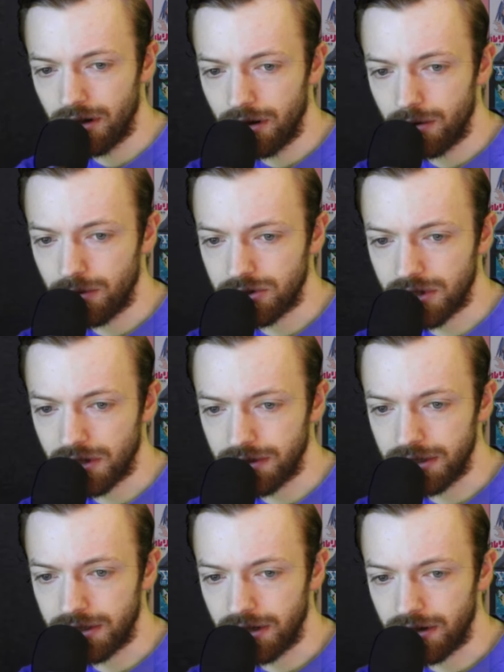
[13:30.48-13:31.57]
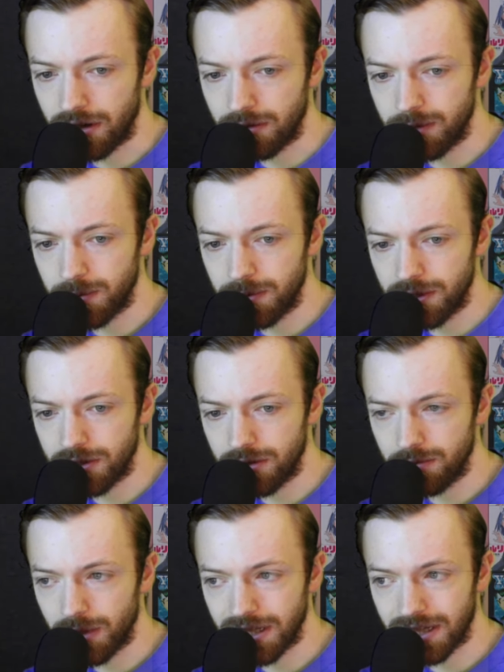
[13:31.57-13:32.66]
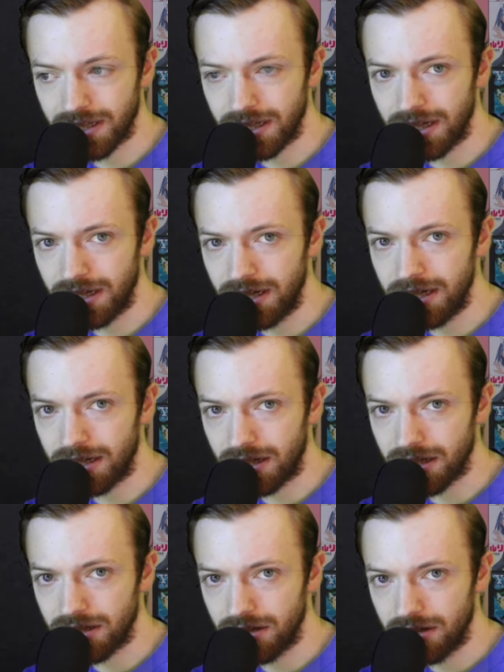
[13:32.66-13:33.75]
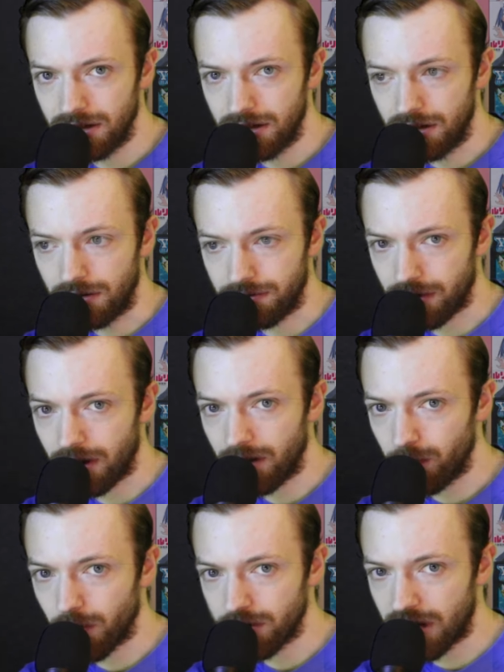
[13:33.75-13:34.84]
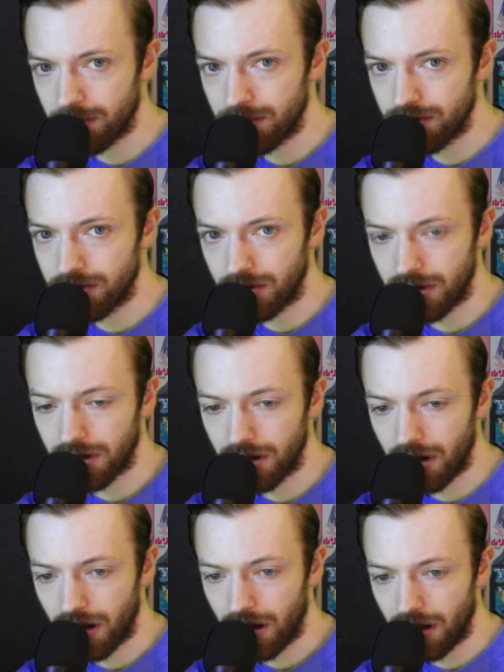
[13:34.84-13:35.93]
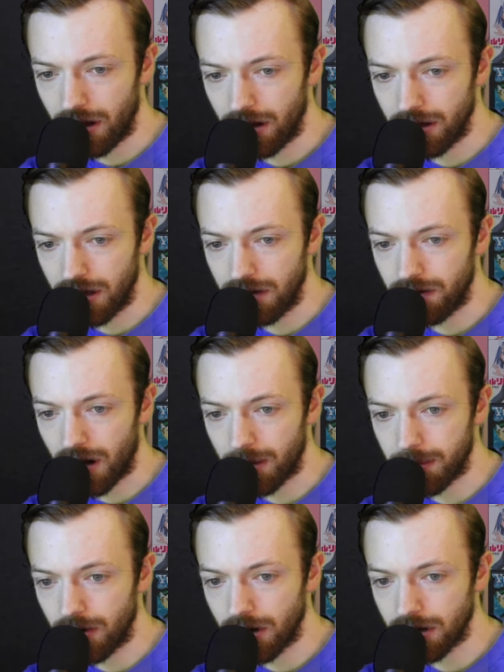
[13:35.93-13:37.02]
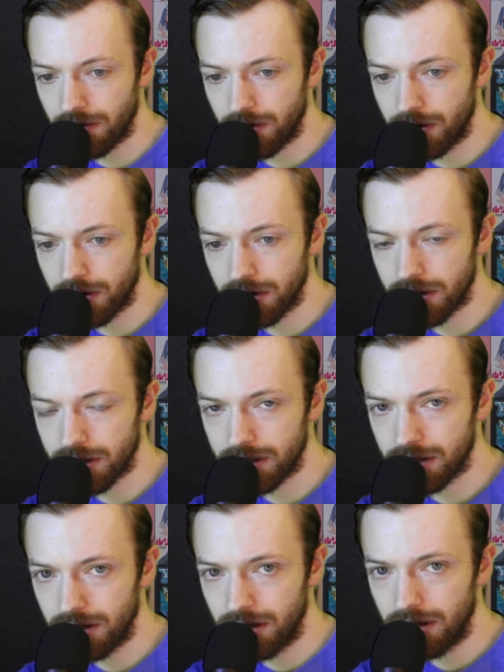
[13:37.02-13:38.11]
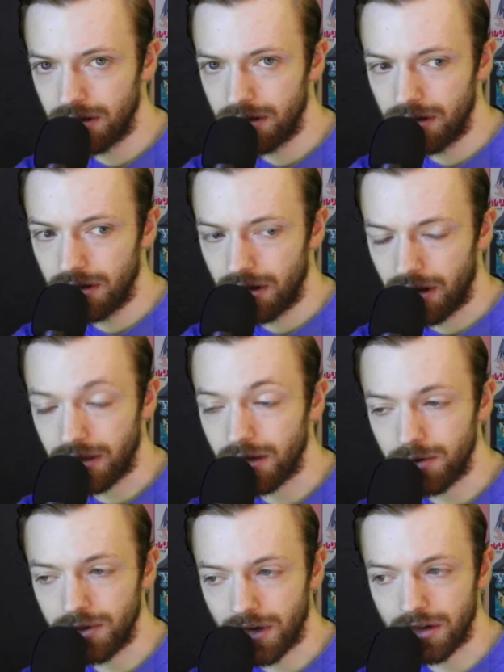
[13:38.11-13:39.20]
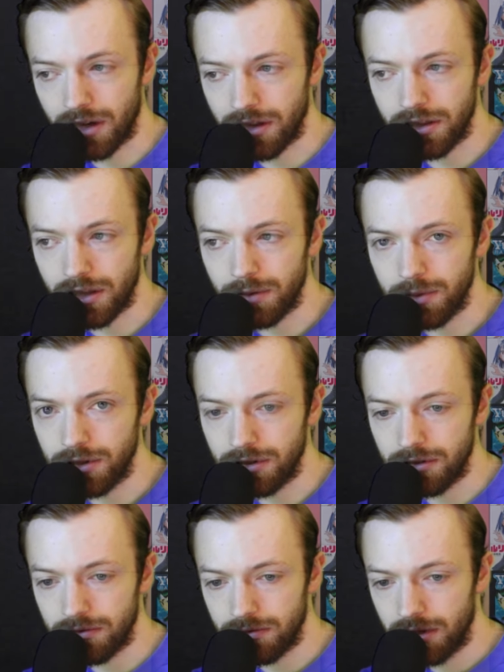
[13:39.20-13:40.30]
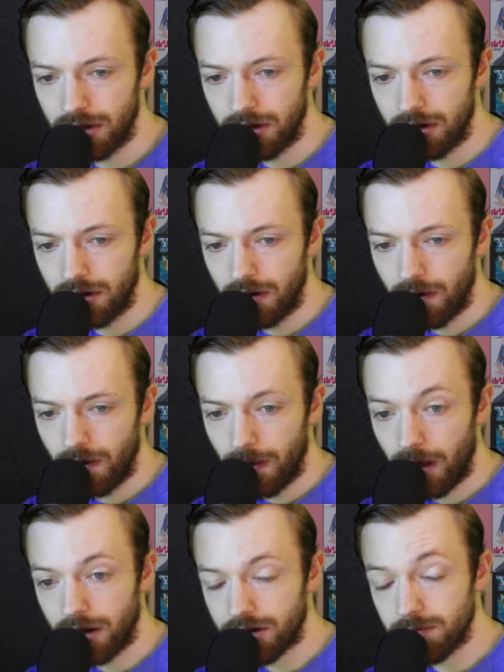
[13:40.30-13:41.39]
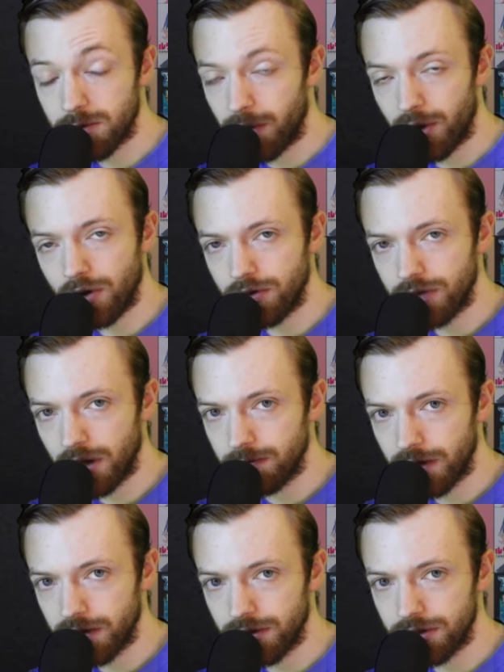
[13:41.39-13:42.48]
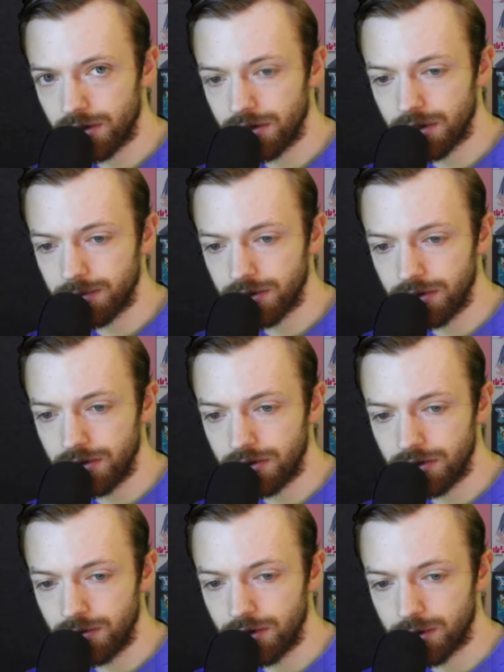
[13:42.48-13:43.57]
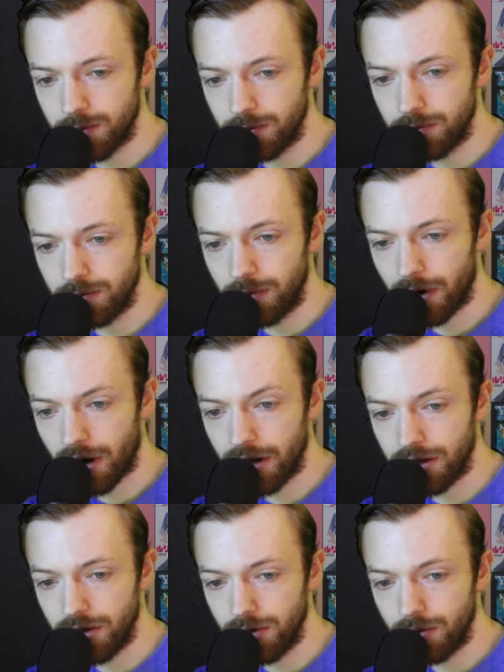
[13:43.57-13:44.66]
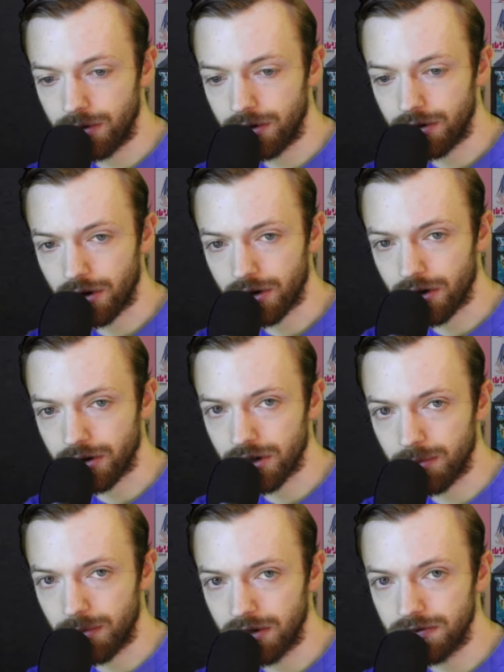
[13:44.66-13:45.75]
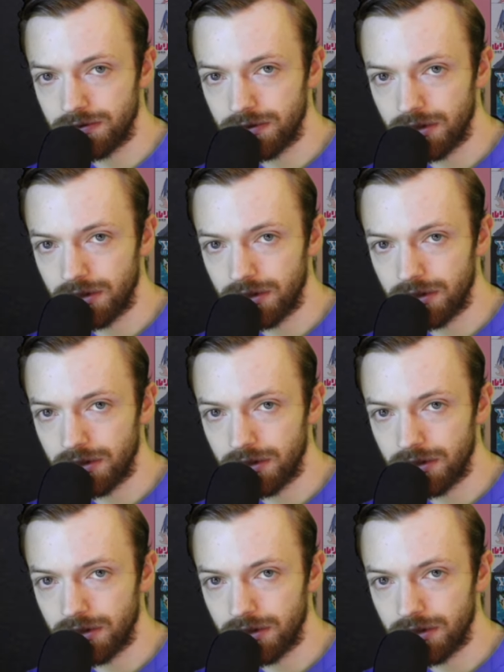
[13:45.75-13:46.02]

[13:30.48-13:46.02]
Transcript: which definitely didn't help its position because I think it needed like five more chapters to like give an epilogue of the arc, and then you can end. I think that'd be good. In terms of my all-time favorite Shonen Jump series, you just put Haikyuu and Hunter Hunter above